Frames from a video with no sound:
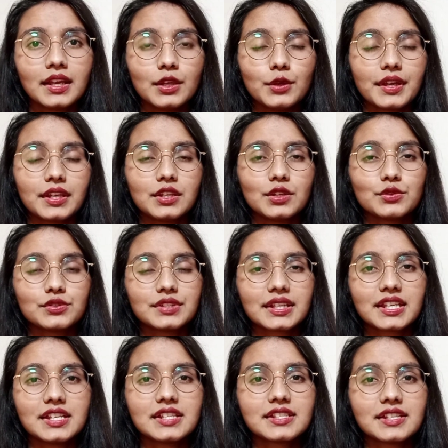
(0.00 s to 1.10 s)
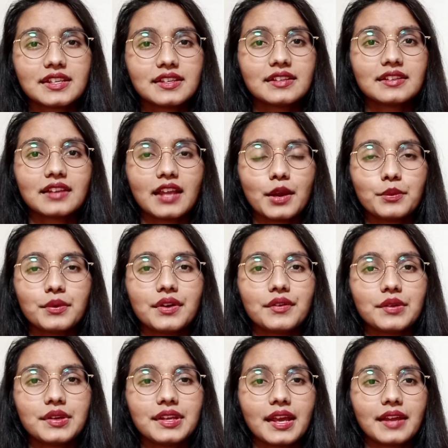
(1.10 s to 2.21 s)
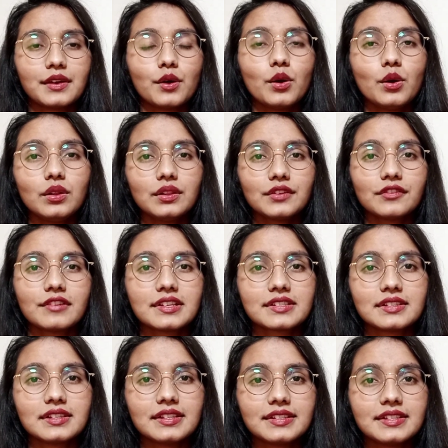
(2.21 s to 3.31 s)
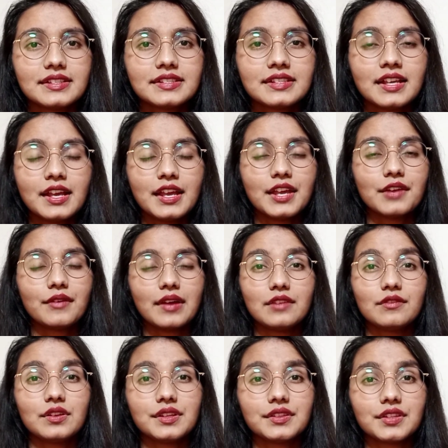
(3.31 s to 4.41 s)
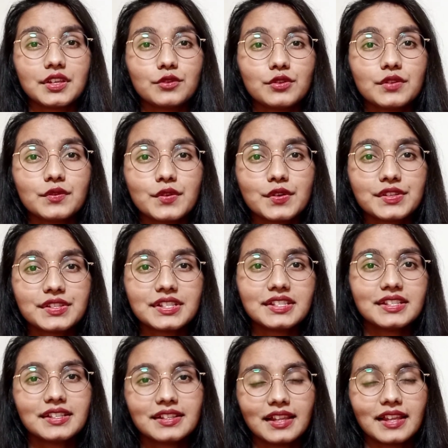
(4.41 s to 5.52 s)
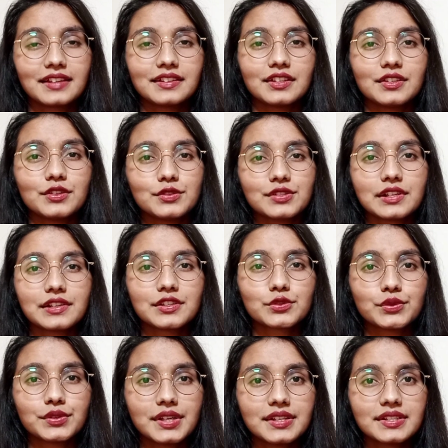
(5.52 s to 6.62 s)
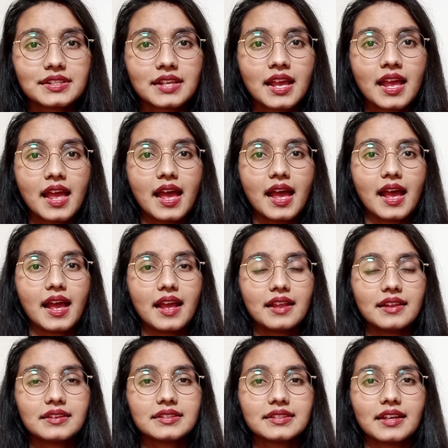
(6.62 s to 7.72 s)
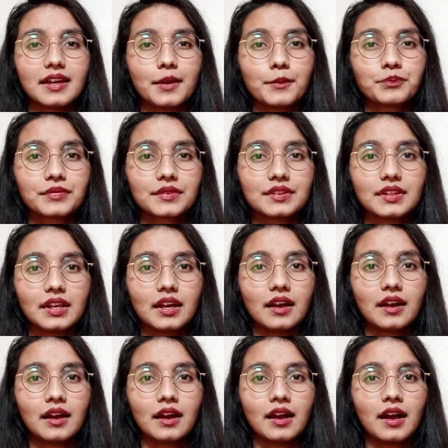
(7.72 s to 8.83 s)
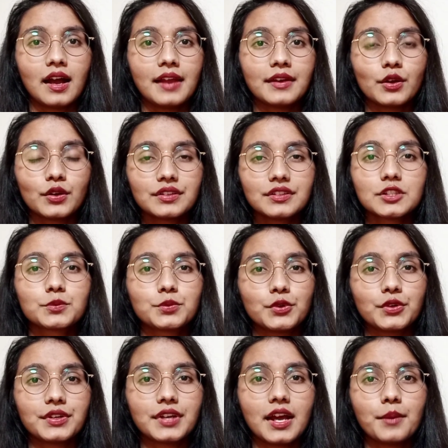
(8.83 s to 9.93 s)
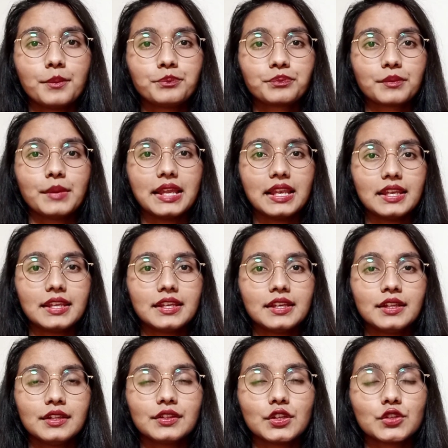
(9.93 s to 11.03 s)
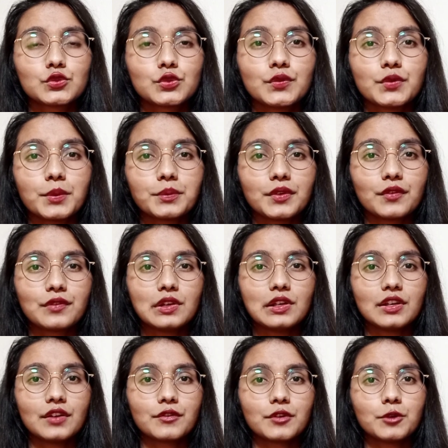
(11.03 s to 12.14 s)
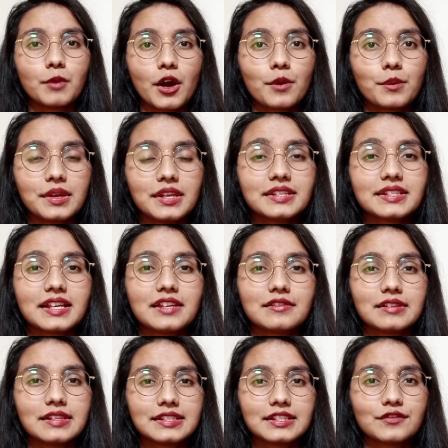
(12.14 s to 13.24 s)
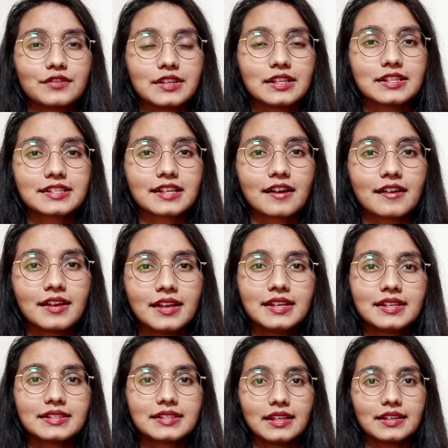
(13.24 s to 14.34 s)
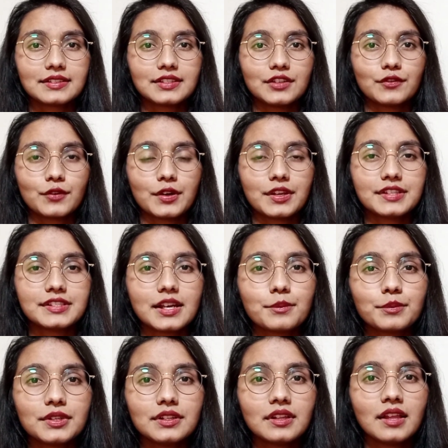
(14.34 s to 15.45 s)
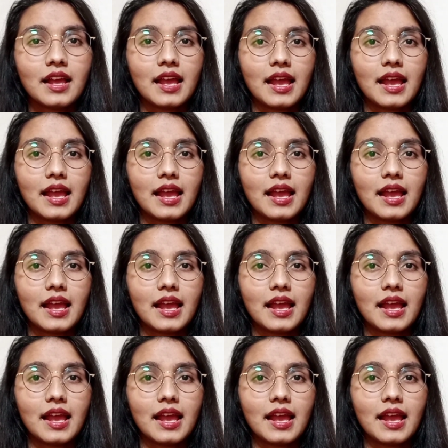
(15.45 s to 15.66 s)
you can use the kitchen, library, and all the facilities available in the university, like the usual students. And and under this program, mainly the students from the field of environment and related fields are selected. For example,